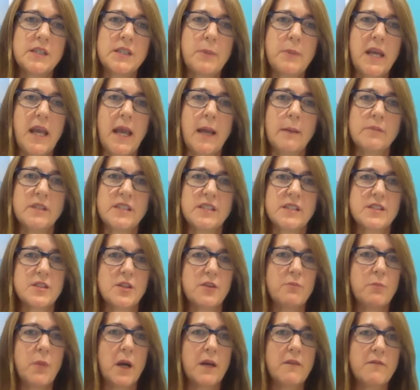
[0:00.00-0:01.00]
to be able to
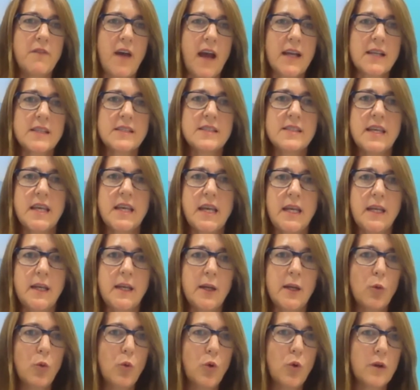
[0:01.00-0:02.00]
sort of my vaccine
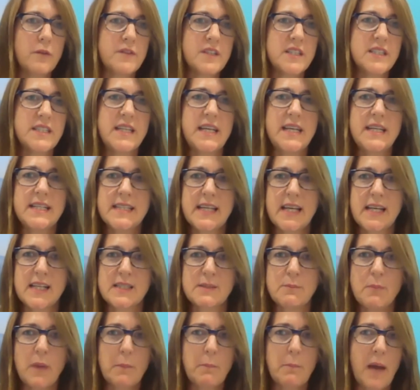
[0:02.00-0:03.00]
and all of the
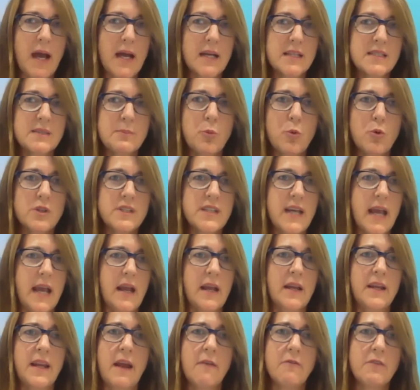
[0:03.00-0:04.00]
details and my passport,
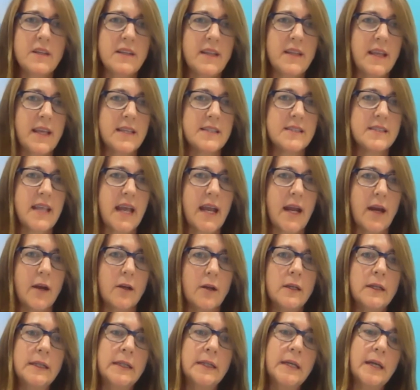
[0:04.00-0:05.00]
and everything is
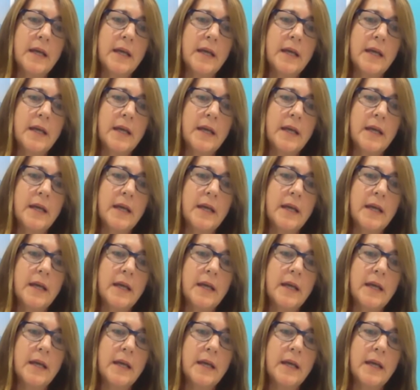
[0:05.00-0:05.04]
there.